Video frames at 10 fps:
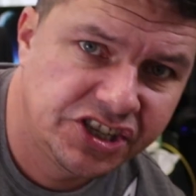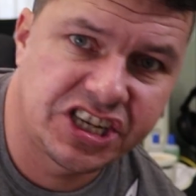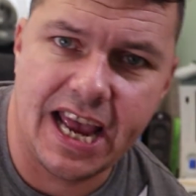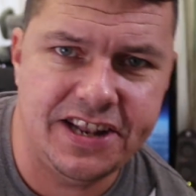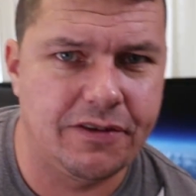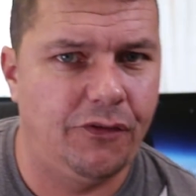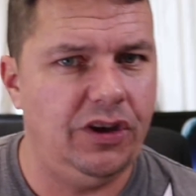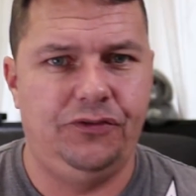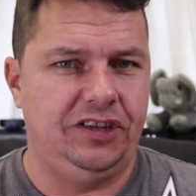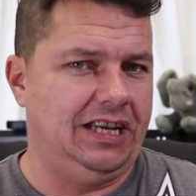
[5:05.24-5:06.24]
10 to
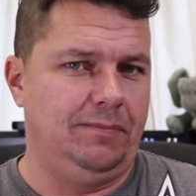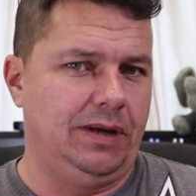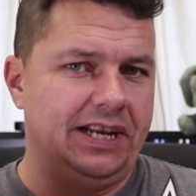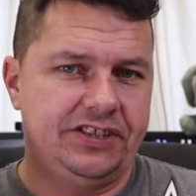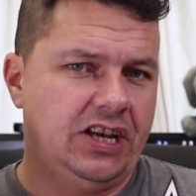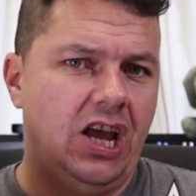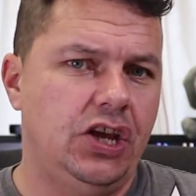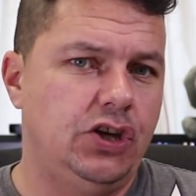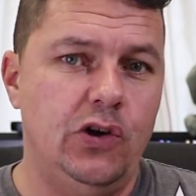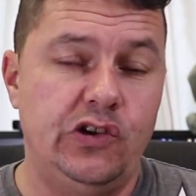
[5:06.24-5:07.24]
15 minutes
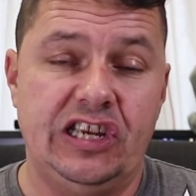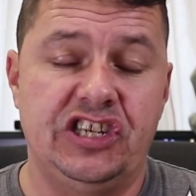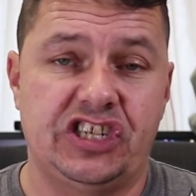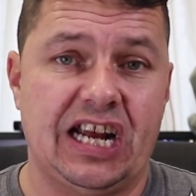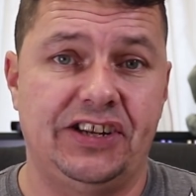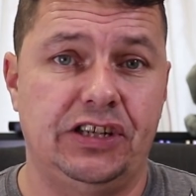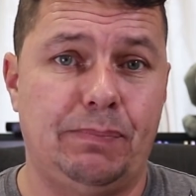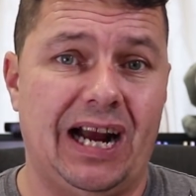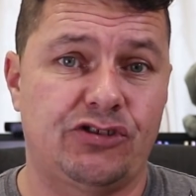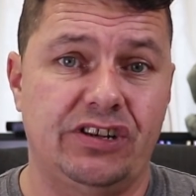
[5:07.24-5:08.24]
using standard
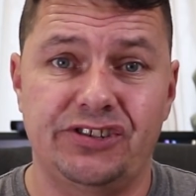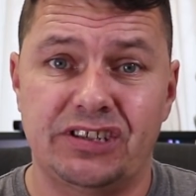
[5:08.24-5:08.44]
batteries,